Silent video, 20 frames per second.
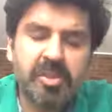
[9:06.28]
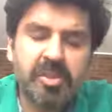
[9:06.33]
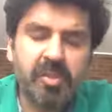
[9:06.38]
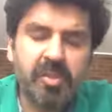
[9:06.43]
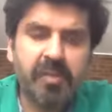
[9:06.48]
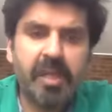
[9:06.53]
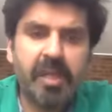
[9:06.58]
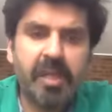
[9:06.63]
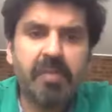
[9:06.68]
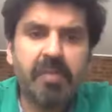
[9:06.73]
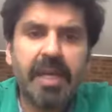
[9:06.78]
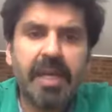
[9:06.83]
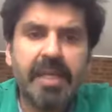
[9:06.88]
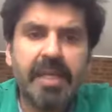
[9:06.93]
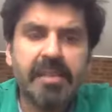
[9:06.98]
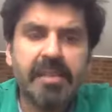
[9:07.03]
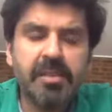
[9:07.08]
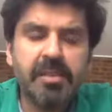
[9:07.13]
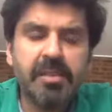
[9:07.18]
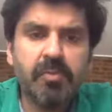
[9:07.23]
of
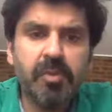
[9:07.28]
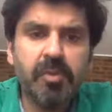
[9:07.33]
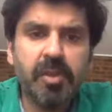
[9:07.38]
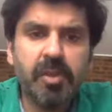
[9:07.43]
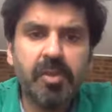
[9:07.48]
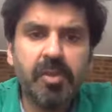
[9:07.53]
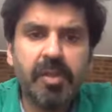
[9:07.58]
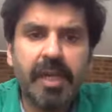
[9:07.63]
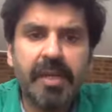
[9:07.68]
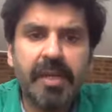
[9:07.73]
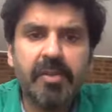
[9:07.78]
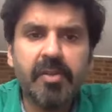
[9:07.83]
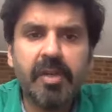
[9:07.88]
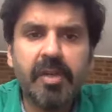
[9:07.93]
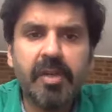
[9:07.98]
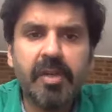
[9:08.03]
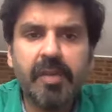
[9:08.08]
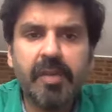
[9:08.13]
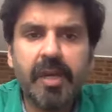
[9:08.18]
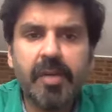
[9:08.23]
advice would you like to
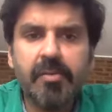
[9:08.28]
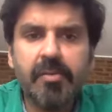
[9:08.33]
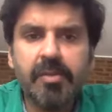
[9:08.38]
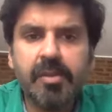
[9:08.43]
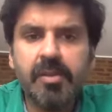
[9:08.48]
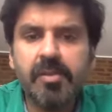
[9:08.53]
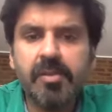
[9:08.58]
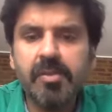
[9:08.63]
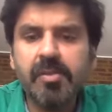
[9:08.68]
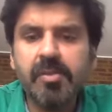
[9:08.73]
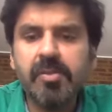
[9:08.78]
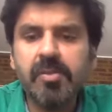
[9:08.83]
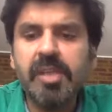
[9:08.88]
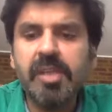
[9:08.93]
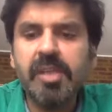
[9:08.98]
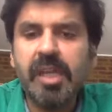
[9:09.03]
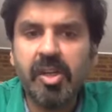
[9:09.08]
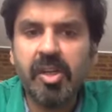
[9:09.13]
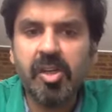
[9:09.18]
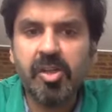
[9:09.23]
give out to
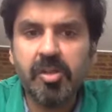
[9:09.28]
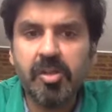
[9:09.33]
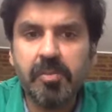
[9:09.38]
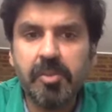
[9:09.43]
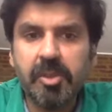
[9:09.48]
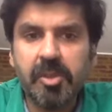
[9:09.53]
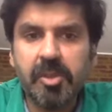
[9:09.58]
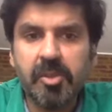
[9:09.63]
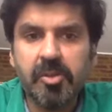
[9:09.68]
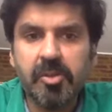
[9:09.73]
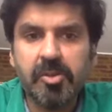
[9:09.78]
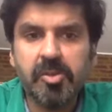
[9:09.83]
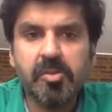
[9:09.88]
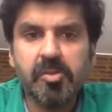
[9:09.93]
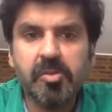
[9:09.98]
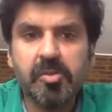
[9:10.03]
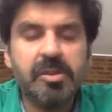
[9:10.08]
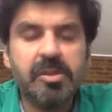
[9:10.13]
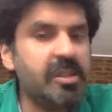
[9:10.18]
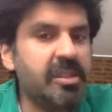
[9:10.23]
young entrepreneurs who
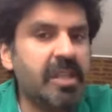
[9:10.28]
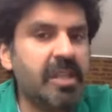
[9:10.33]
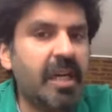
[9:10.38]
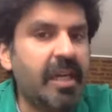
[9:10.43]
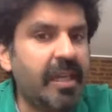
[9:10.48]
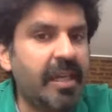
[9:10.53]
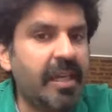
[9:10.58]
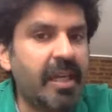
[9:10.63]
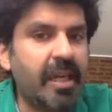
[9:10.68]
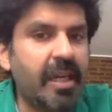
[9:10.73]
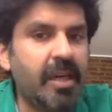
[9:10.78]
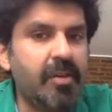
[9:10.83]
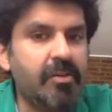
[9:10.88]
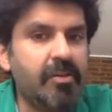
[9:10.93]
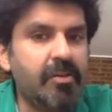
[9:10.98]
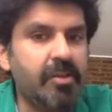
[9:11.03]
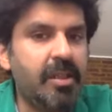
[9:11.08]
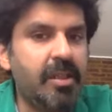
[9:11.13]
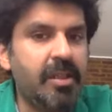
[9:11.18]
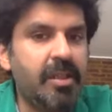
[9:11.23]
are just starting out
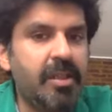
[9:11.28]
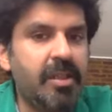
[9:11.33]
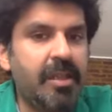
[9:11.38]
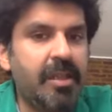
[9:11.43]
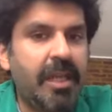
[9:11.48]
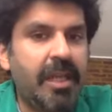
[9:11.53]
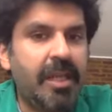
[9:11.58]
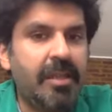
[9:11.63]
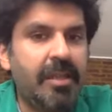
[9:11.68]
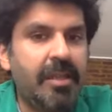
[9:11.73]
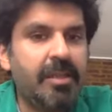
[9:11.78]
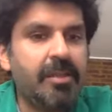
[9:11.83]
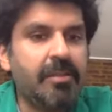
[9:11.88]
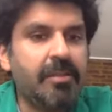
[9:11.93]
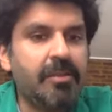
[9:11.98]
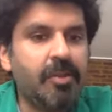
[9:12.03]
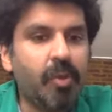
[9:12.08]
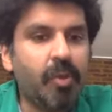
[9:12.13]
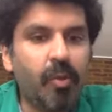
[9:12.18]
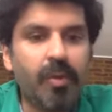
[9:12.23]
in the
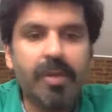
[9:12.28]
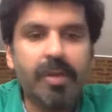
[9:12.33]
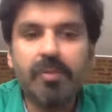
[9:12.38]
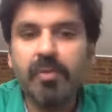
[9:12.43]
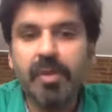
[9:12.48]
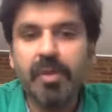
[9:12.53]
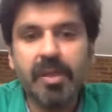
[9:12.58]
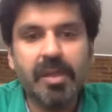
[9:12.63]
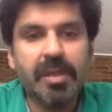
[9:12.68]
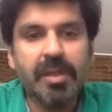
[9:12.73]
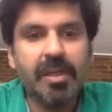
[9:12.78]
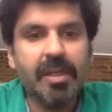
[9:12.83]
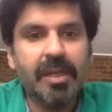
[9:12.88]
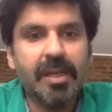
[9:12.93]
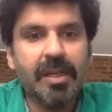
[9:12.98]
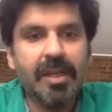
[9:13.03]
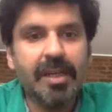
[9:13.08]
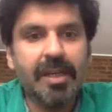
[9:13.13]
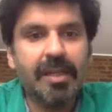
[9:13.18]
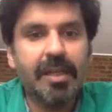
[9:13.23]
COVID world
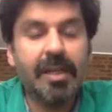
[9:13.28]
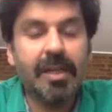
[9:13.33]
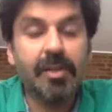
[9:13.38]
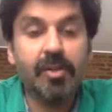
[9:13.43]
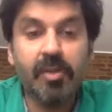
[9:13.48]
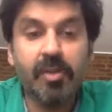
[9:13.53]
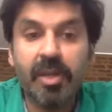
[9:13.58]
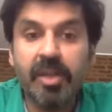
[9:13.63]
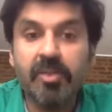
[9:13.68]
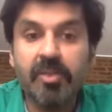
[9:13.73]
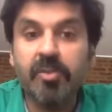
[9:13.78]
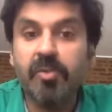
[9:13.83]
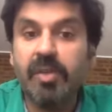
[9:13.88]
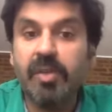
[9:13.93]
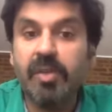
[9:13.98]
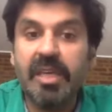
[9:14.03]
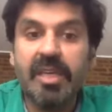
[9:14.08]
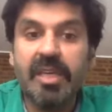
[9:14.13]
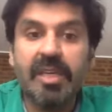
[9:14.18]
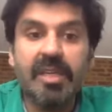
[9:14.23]
and are looking to
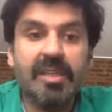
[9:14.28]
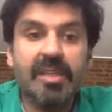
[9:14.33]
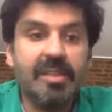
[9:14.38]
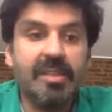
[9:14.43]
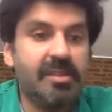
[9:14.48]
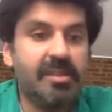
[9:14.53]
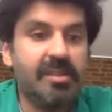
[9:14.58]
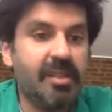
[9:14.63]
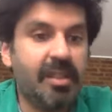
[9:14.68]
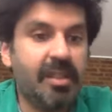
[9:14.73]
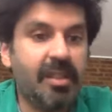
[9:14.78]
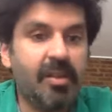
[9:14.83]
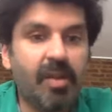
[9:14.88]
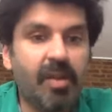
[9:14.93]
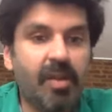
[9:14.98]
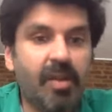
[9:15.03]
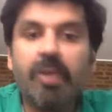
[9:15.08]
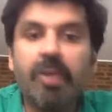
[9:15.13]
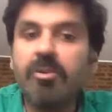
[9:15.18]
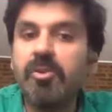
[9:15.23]
raise, and
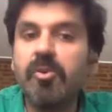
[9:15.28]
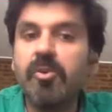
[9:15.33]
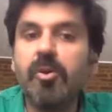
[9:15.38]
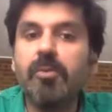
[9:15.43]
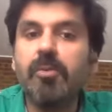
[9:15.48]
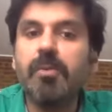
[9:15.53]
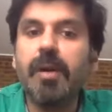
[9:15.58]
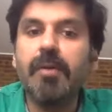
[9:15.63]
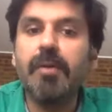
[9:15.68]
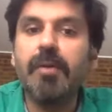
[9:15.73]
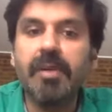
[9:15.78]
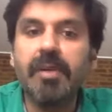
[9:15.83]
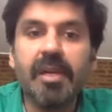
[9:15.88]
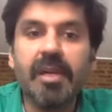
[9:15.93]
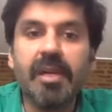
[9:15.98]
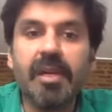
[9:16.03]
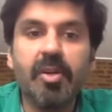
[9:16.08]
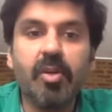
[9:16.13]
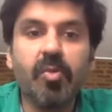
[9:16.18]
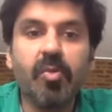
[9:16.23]
how to go about
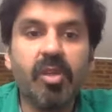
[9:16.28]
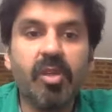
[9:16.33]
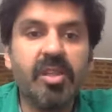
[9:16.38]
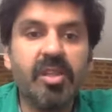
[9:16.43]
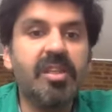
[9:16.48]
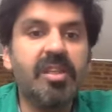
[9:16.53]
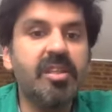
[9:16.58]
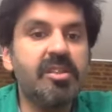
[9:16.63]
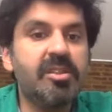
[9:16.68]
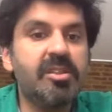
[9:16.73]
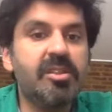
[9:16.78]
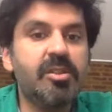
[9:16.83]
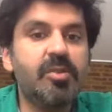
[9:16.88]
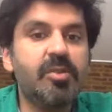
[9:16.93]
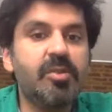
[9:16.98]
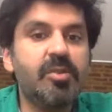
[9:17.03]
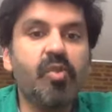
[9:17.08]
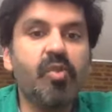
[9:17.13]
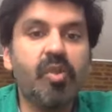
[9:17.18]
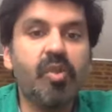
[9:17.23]
it, or what industries to
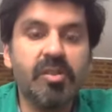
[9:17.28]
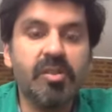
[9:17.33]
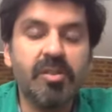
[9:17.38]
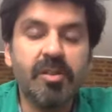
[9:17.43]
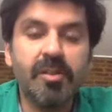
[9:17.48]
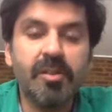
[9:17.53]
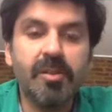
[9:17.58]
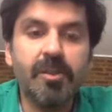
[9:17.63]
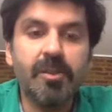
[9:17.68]
focus on?